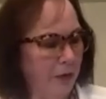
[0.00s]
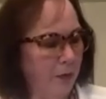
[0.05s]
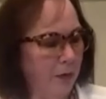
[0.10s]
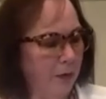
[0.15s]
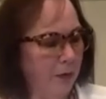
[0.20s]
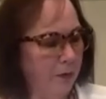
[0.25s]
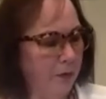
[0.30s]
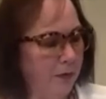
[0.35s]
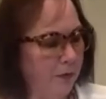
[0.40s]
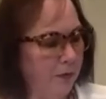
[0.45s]
I
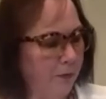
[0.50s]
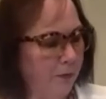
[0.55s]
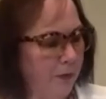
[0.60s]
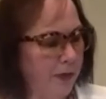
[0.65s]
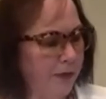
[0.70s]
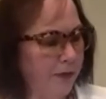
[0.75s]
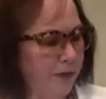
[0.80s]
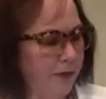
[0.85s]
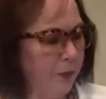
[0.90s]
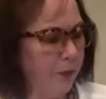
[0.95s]
work with
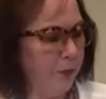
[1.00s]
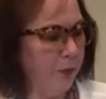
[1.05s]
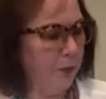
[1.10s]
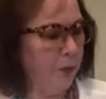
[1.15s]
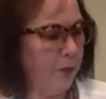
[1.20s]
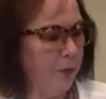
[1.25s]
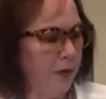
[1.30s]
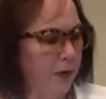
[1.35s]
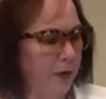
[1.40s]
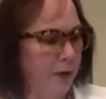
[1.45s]
friends
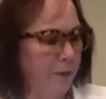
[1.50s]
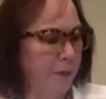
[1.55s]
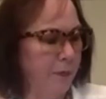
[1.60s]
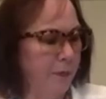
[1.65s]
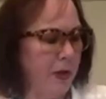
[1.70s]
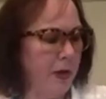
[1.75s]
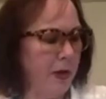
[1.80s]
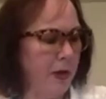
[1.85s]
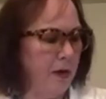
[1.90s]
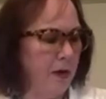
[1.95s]
who
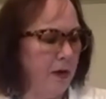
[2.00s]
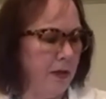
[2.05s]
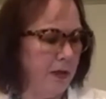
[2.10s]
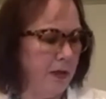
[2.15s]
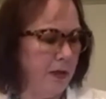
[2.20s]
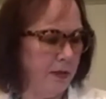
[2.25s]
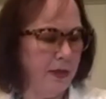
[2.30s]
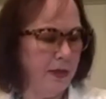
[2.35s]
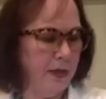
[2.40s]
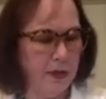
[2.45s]
are
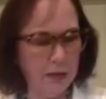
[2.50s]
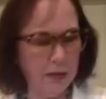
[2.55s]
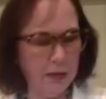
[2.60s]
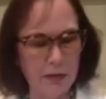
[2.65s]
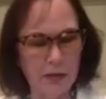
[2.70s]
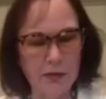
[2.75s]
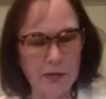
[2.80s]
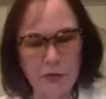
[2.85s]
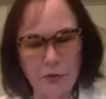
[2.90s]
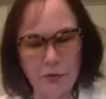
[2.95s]
in that
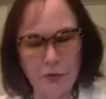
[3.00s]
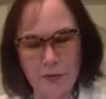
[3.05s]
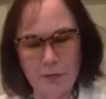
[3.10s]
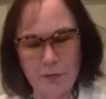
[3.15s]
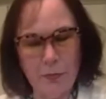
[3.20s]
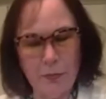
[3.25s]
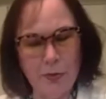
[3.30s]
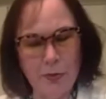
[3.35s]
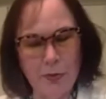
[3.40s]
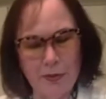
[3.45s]
culture,
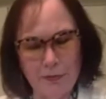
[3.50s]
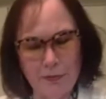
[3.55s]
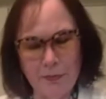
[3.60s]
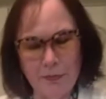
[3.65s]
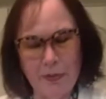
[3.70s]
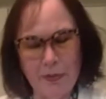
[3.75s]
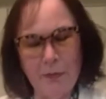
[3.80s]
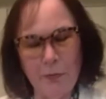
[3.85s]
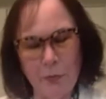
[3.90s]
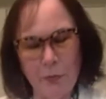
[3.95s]
and boy,
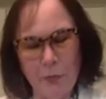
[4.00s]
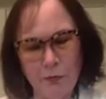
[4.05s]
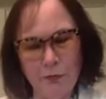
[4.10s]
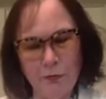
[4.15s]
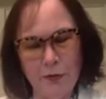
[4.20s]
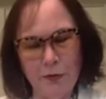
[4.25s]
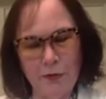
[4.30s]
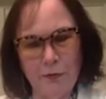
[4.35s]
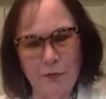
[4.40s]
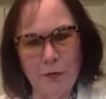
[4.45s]
they
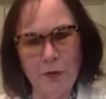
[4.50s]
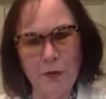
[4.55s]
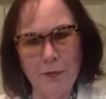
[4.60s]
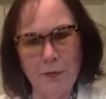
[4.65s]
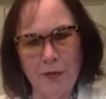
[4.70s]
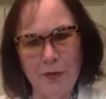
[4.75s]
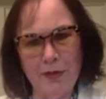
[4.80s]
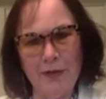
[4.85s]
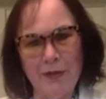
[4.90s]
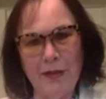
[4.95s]
proofread for
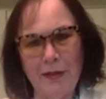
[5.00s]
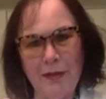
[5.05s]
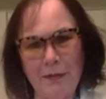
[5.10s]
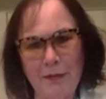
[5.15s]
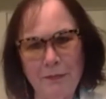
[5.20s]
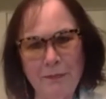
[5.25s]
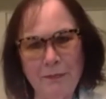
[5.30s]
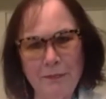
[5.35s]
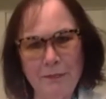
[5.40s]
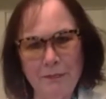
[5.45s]
me and
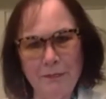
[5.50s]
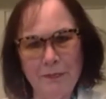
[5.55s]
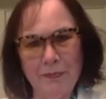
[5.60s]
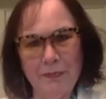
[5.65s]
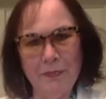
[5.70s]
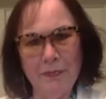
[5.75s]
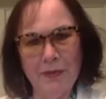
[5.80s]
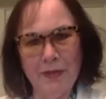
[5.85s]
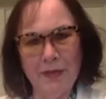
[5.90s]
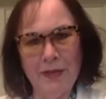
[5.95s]
they
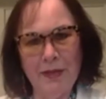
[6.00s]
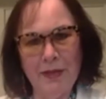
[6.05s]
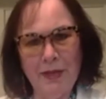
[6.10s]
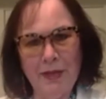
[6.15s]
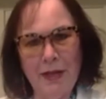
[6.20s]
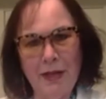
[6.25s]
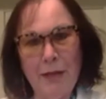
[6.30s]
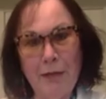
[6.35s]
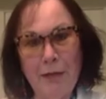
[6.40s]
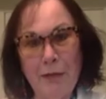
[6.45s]

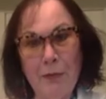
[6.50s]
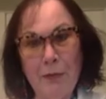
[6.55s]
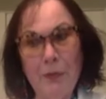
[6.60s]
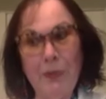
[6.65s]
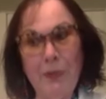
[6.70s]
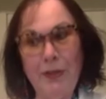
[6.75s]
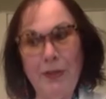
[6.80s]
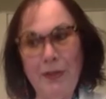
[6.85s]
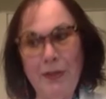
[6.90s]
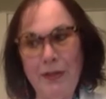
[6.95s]
copy
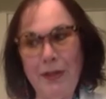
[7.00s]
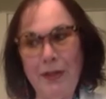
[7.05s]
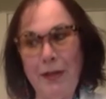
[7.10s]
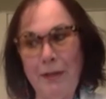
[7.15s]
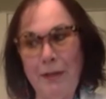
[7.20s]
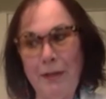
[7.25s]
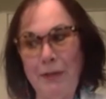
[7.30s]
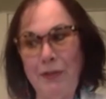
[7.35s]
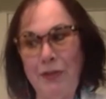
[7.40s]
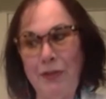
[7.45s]
read and
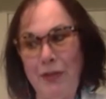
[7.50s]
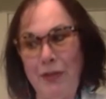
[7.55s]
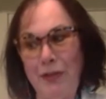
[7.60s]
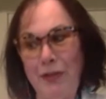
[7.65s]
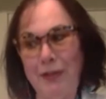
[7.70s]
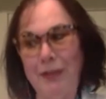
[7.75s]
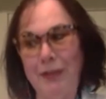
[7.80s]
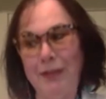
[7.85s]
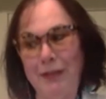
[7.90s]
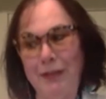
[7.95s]
copy
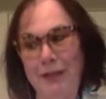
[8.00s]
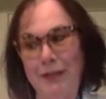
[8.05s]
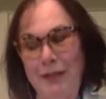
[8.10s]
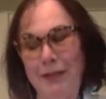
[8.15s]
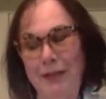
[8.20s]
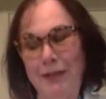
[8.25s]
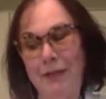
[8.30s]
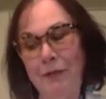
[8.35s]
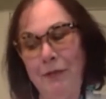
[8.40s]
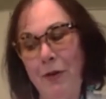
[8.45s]
check, and
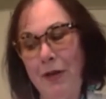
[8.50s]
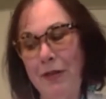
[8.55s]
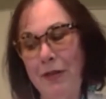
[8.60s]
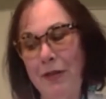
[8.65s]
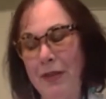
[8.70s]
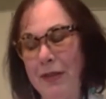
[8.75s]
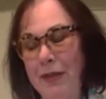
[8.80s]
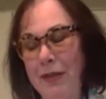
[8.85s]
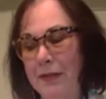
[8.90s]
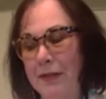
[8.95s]
they've
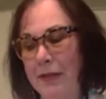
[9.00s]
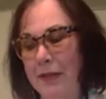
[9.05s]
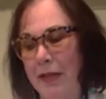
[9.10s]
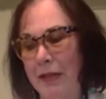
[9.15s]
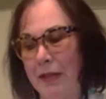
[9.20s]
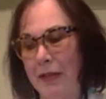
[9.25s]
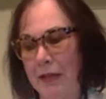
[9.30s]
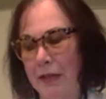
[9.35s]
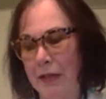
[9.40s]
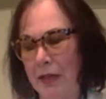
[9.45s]
caught things
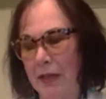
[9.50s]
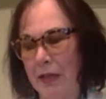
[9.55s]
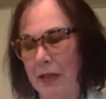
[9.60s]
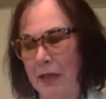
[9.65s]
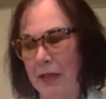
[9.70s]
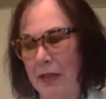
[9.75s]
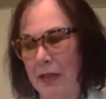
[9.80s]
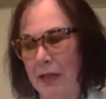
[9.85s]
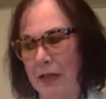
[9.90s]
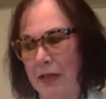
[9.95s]
that
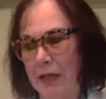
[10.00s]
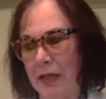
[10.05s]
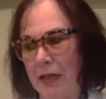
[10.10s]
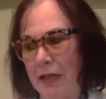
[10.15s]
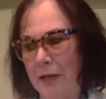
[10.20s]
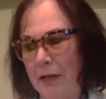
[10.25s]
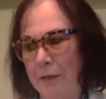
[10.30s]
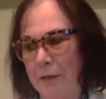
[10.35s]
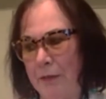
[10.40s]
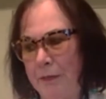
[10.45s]

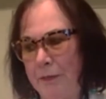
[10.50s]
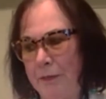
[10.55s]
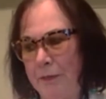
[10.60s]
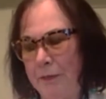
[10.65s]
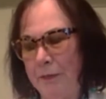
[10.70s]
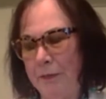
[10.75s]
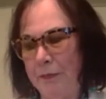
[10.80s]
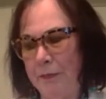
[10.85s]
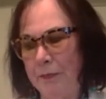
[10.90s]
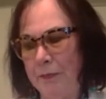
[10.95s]

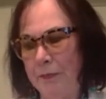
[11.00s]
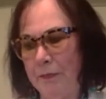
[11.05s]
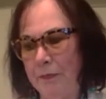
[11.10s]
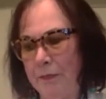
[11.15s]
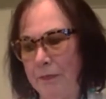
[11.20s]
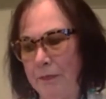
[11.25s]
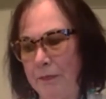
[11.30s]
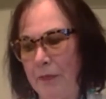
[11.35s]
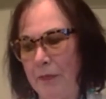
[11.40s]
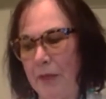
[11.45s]

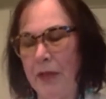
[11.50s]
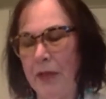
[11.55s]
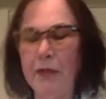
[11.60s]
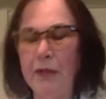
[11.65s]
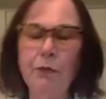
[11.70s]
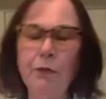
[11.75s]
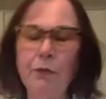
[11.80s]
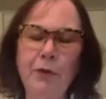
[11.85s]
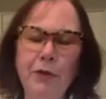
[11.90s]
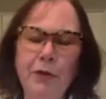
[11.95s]
I
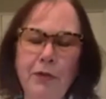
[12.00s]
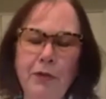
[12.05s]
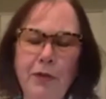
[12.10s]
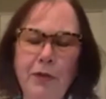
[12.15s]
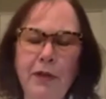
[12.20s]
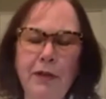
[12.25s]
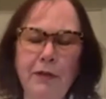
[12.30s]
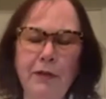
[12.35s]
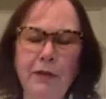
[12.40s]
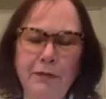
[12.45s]
never would have
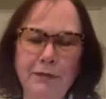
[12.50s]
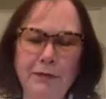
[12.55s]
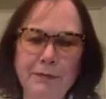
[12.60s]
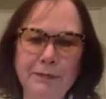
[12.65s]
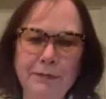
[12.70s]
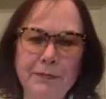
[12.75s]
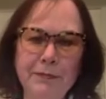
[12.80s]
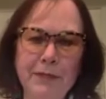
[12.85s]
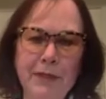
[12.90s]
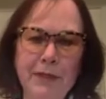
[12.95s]
thought of.
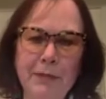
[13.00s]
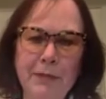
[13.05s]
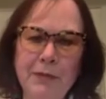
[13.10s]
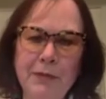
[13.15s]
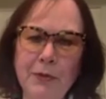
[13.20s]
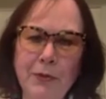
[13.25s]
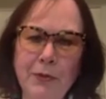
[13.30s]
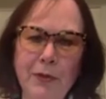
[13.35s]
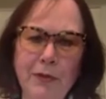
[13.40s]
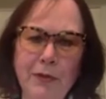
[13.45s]
And I'm
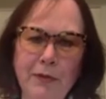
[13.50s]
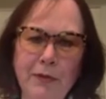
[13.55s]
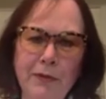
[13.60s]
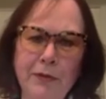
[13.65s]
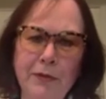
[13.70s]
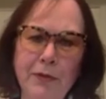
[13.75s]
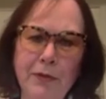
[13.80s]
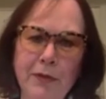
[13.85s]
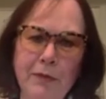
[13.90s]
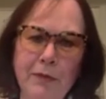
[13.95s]
so
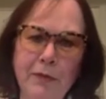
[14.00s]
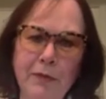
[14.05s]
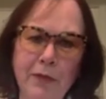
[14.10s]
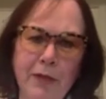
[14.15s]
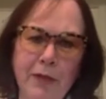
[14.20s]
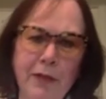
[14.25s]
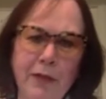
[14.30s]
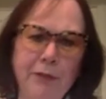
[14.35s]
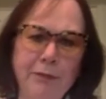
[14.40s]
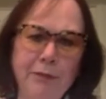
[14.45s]
grateful to them
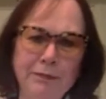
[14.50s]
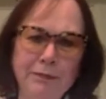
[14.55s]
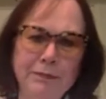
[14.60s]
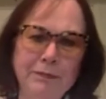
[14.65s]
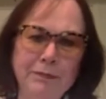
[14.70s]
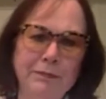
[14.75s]
for that.